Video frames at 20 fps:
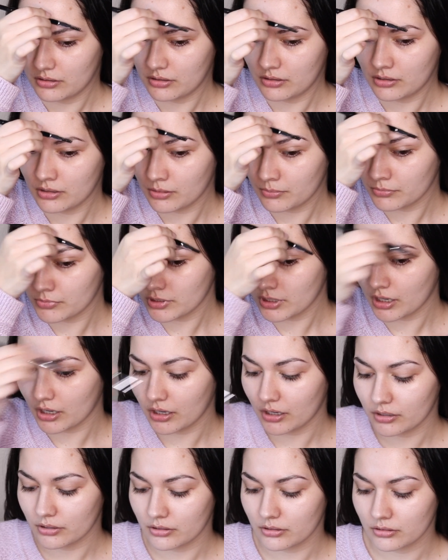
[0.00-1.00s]
and I'm
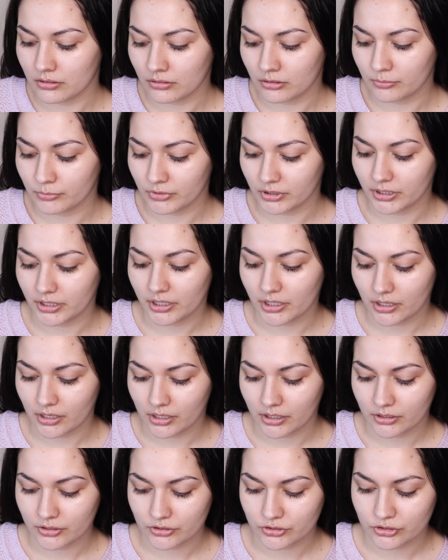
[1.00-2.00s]
not normally
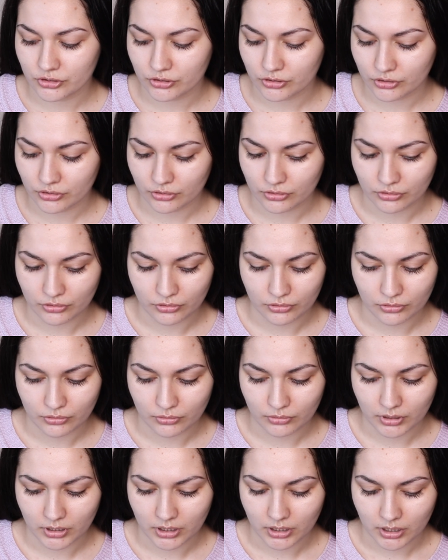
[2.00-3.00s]

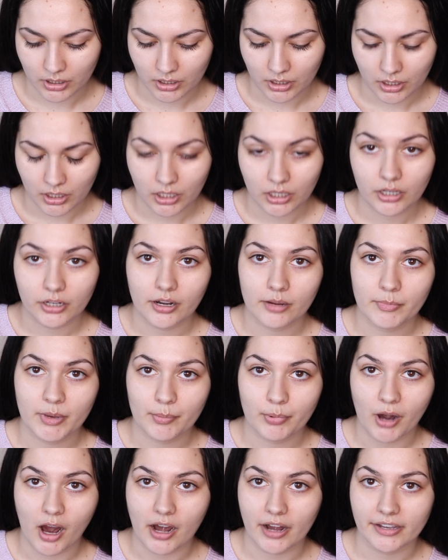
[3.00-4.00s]
into creamy
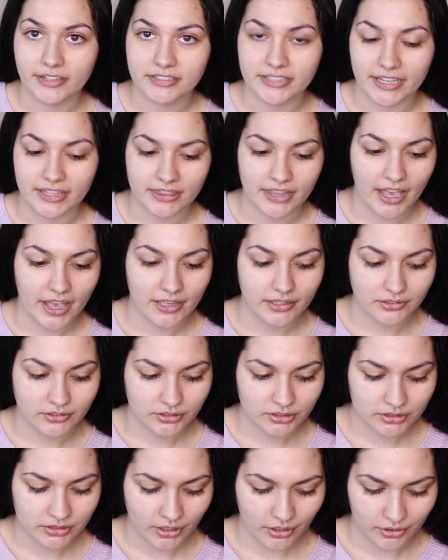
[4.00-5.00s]
products like that,
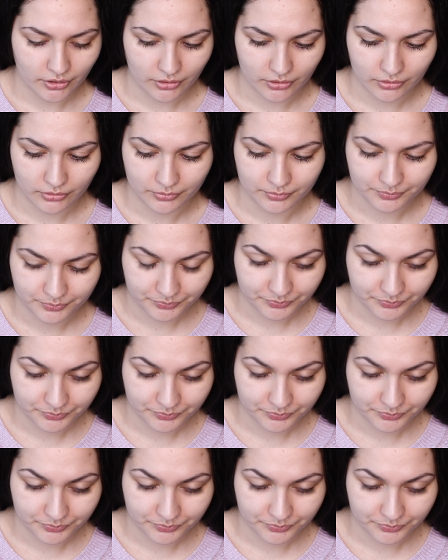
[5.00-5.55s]
so